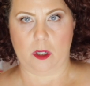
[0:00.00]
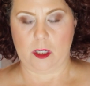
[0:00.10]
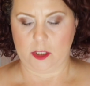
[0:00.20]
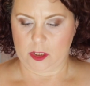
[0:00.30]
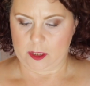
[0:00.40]

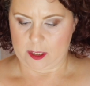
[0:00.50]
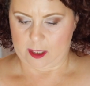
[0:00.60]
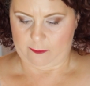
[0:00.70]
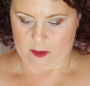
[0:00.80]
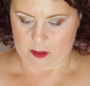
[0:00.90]
products, you can
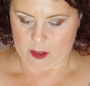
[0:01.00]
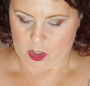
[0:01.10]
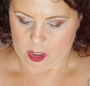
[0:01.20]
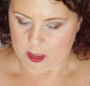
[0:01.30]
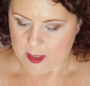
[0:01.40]
give her a
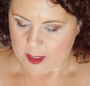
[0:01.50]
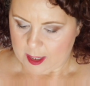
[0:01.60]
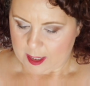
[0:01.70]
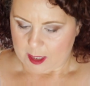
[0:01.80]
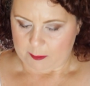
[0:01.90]
call.
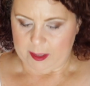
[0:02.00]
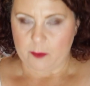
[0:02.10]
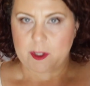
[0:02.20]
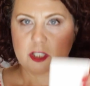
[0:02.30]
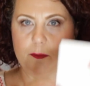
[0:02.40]

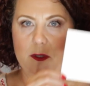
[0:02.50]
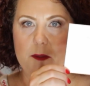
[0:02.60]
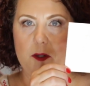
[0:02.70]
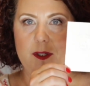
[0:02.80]
Anyway, she put my